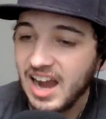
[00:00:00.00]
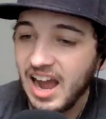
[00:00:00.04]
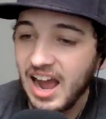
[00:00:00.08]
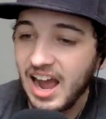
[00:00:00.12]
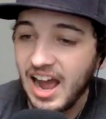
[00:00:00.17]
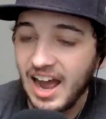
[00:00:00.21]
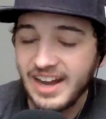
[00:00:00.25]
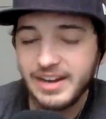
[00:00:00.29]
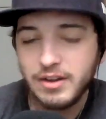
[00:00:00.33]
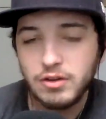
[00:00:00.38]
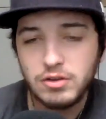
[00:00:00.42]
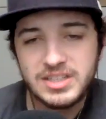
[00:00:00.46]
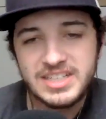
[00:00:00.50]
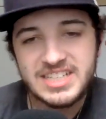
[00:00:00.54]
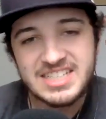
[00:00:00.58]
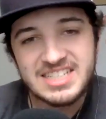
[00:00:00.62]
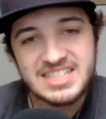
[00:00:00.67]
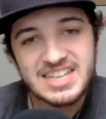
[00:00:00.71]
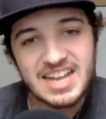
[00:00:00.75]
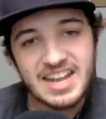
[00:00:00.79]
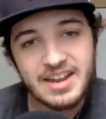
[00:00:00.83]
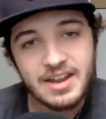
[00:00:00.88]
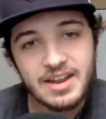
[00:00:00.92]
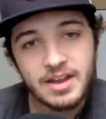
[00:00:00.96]
I only
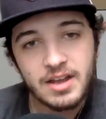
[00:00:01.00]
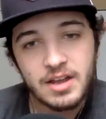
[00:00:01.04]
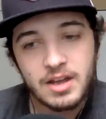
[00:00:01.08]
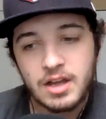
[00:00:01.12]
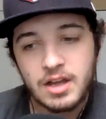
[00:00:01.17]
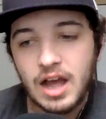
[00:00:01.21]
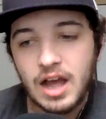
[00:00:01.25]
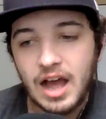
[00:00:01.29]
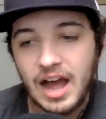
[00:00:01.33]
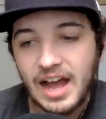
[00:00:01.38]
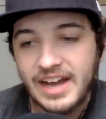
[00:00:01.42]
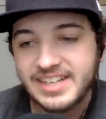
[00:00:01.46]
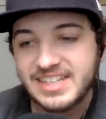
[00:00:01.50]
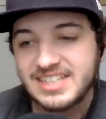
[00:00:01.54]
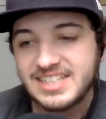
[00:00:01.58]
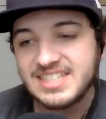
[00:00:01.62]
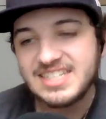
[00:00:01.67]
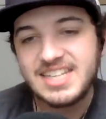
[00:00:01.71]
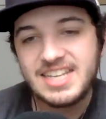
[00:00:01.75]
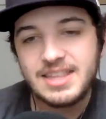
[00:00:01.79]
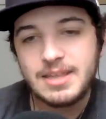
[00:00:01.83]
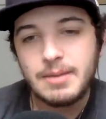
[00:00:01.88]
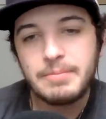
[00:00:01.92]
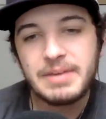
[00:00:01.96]
say I could
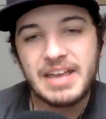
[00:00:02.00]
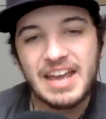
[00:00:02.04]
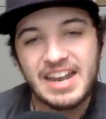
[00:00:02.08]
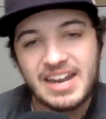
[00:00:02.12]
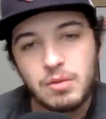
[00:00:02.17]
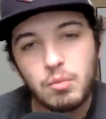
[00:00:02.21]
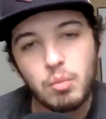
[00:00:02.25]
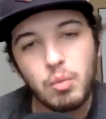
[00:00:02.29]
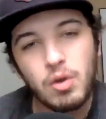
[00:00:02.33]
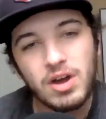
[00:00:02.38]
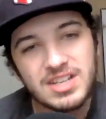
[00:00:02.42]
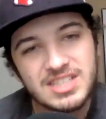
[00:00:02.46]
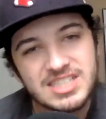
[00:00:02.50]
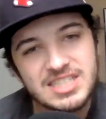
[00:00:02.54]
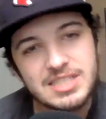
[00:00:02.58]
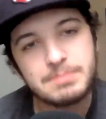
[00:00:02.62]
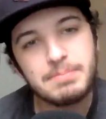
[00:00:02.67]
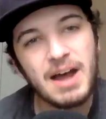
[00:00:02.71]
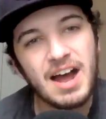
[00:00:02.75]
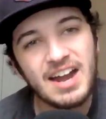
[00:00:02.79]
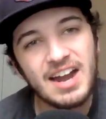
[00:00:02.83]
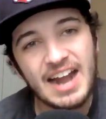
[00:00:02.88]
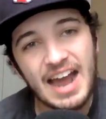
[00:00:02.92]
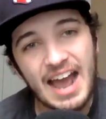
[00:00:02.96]
see them getting one
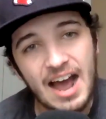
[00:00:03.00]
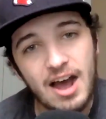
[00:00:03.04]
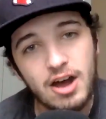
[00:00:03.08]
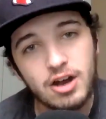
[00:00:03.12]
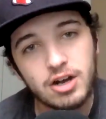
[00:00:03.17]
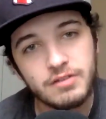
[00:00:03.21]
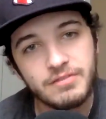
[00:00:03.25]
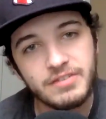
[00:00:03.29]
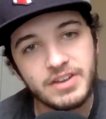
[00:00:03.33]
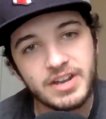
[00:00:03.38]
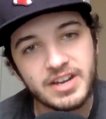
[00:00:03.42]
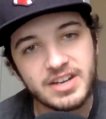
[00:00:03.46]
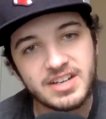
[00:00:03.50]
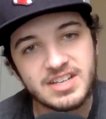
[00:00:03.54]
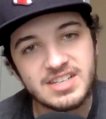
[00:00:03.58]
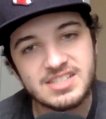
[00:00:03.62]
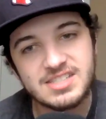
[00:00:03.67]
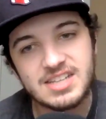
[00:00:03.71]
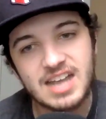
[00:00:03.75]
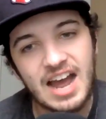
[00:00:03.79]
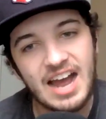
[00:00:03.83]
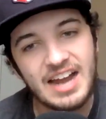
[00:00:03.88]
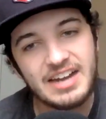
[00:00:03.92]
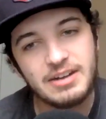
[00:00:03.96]
spot out of it
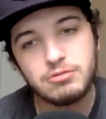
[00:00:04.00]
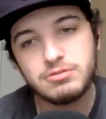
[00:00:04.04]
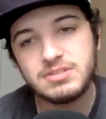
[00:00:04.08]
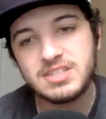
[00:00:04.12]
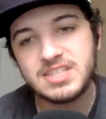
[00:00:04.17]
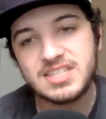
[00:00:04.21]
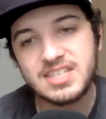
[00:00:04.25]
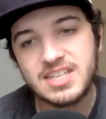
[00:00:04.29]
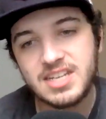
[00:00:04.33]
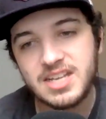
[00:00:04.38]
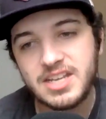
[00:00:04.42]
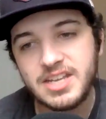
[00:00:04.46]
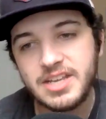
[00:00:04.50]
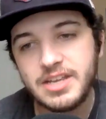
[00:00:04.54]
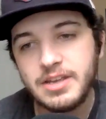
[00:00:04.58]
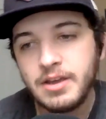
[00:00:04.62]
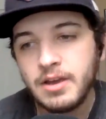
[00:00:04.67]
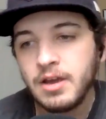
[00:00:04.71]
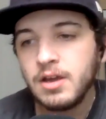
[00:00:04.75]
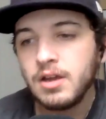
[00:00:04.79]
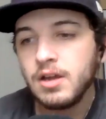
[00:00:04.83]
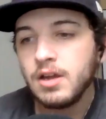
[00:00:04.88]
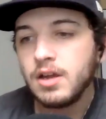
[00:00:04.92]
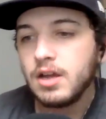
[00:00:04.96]
because I don't see,
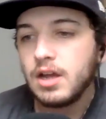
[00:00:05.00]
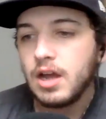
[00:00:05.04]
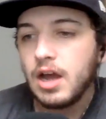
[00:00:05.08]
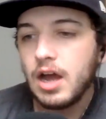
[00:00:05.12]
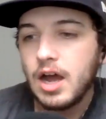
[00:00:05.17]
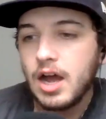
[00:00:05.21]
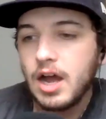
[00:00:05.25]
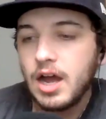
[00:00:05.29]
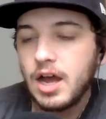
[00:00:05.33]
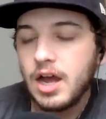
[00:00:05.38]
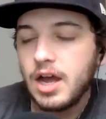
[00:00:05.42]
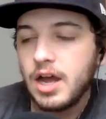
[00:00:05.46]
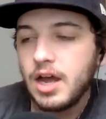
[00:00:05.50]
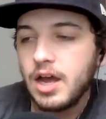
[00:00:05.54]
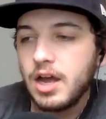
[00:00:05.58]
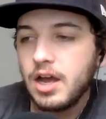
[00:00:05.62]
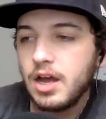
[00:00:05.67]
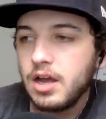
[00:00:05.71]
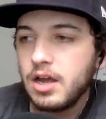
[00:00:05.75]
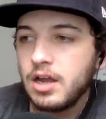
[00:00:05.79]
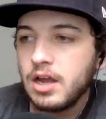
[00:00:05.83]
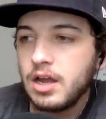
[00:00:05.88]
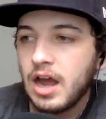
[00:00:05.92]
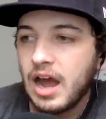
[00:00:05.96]

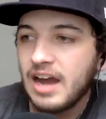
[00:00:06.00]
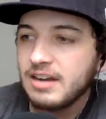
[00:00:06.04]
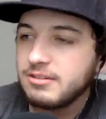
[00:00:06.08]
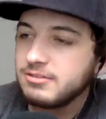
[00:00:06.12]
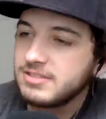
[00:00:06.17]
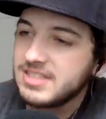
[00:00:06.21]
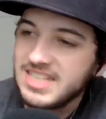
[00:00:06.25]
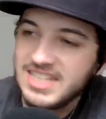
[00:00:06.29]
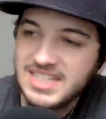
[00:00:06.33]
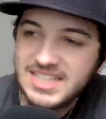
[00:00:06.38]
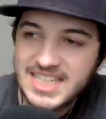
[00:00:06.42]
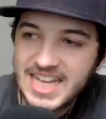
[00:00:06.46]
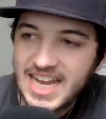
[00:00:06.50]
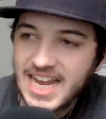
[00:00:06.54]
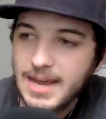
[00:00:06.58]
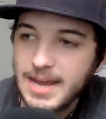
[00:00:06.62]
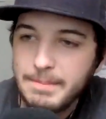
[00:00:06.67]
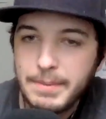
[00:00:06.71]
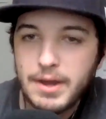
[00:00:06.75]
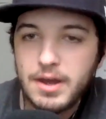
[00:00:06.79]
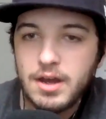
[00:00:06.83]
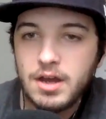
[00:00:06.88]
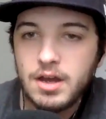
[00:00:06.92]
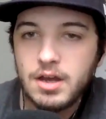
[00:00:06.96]
uh, I don't see
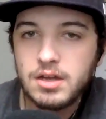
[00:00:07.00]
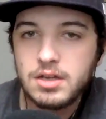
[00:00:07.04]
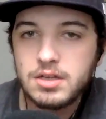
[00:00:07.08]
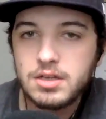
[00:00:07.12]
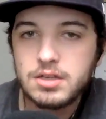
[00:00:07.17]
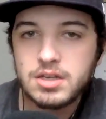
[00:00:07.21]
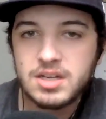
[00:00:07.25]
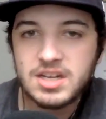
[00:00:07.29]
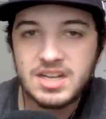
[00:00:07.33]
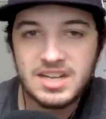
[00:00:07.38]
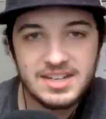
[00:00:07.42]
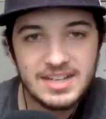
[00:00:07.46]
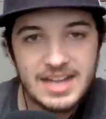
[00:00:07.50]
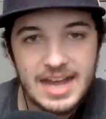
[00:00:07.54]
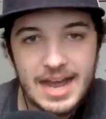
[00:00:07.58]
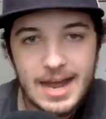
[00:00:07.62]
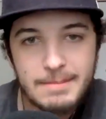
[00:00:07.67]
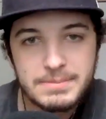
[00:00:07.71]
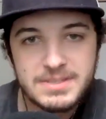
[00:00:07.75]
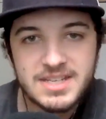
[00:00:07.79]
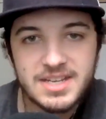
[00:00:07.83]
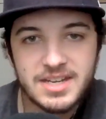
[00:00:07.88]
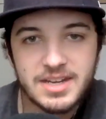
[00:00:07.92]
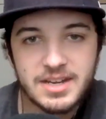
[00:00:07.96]
Tampa
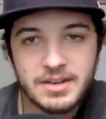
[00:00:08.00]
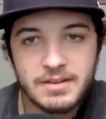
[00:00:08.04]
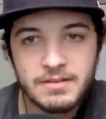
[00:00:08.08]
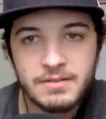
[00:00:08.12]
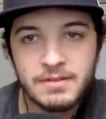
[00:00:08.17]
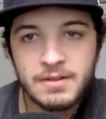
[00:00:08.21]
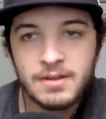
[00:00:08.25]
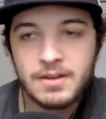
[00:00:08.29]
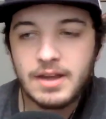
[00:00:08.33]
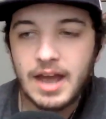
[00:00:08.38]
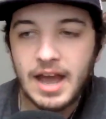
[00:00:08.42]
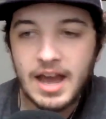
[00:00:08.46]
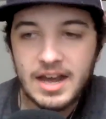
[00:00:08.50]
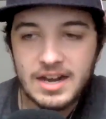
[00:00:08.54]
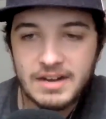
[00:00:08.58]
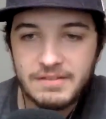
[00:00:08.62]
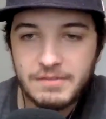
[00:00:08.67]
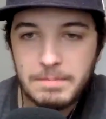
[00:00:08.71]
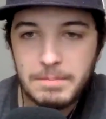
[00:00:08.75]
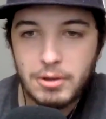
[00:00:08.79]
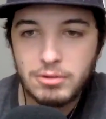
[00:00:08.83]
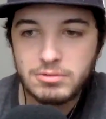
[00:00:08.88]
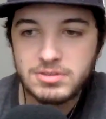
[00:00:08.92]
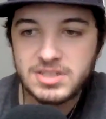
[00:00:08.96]
collapsing out of
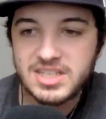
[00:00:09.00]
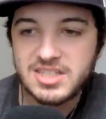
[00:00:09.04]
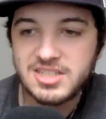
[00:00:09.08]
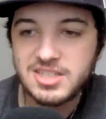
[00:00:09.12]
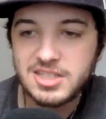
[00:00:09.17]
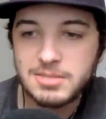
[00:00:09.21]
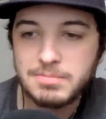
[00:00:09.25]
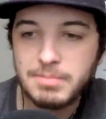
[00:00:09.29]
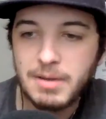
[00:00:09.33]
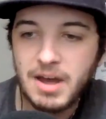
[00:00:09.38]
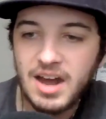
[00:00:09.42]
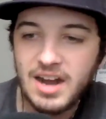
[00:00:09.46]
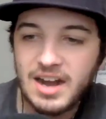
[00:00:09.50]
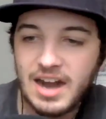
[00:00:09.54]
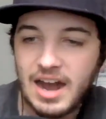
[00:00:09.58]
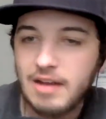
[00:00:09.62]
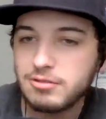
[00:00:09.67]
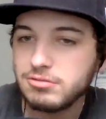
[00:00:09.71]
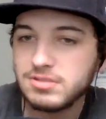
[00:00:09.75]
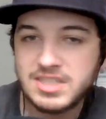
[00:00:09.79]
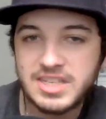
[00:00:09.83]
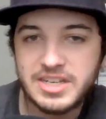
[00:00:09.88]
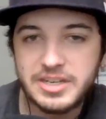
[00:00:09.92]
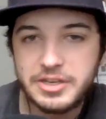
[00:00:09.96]
a postseason spot.
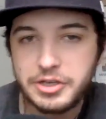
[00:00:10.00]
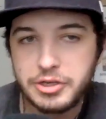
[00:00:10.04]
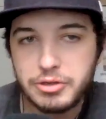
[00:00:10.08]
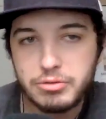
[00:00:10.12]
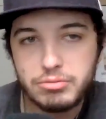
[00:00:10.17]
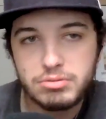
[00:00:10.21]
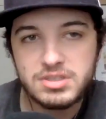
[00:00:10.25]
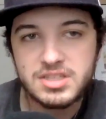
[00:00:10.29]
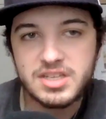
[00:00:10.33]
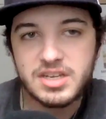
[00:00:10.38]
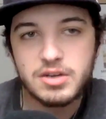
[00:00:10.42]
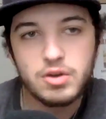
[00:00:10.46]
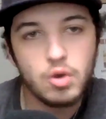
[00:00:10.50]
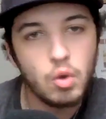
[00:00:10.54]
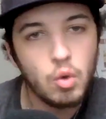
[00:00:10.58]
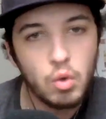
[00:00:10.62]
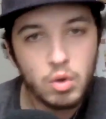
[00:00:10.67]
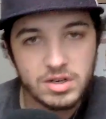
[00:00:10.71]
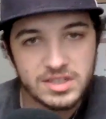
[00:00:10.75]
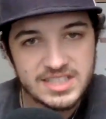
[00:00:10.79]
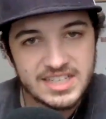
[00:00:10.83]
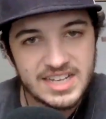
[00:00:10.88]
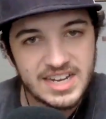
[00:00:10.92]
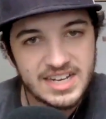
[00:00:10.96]
I don't see Houston
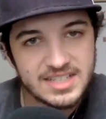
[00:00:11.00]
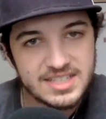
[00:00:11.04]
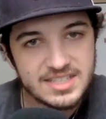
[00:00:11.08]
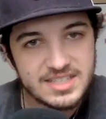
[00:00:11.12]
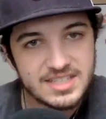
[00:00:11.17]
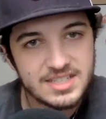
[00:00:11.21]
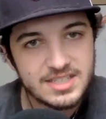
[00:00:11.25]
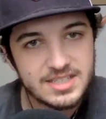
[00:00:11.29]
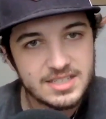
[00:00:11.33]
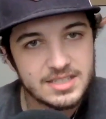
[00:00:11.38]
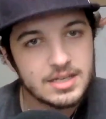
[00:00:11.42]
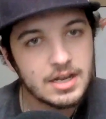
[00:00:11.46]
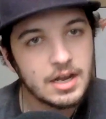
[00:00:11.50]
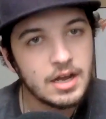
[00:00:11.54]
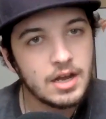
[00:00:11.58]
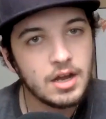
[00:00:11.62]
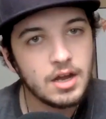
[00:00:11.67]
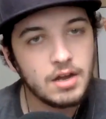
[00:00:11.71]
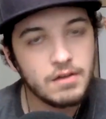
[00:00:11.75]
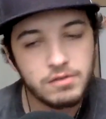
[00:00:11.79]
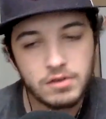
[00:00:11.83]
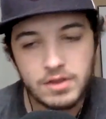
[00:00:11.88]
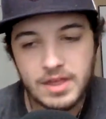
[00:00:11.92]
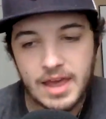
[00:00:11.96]
or Texas,
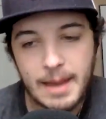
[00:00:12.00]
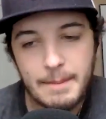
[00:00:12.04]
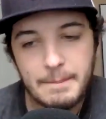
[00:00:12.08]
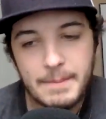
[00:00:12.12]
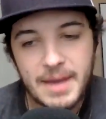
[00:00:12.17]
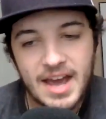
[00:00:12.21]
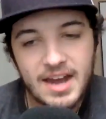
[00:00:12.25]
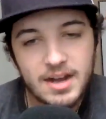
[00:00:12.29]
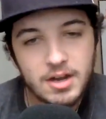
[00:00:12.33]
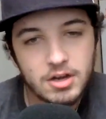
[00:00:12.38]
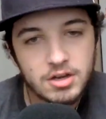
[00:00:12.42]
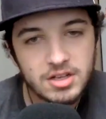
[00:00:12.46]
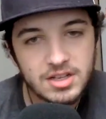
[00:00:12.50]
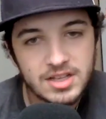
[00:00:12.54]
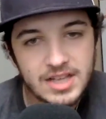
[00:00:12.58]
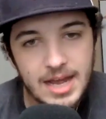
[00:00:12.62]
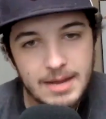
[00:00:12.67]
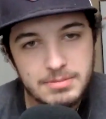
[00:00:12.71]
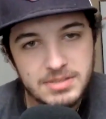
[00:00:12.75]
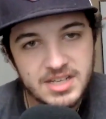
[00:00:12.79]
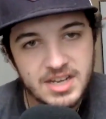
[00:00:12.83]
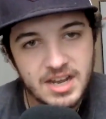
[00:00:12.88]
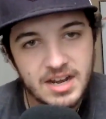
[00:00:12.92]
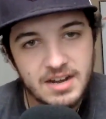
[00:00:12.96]
for that matter,
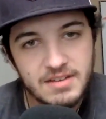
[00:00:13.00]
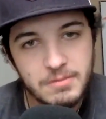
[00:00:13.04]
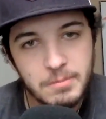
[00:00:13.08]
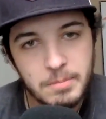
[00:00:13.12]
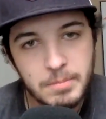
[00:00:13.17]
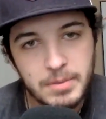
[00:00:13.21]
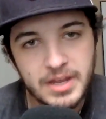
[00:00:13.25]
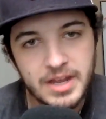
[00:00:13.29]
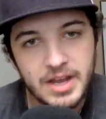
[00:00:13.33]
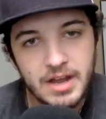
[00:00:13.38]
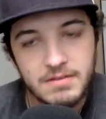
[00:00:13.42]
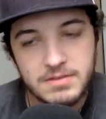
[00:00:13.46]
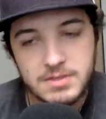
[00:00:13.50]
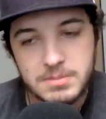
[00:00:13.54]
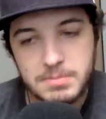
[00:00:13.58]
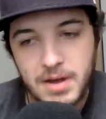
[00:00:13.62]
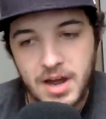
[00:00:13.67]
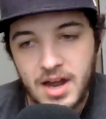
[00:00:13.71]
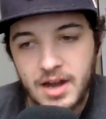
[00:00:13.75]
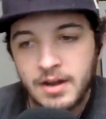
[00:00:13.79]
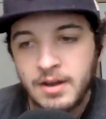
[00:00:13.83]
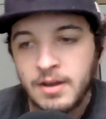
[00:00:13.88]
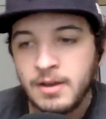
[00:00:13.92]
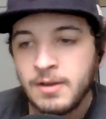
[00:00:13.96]
collapsing out of a playoff
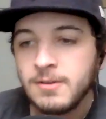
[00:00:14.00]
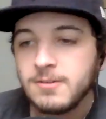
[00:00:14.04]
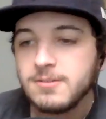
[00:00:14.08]
spot.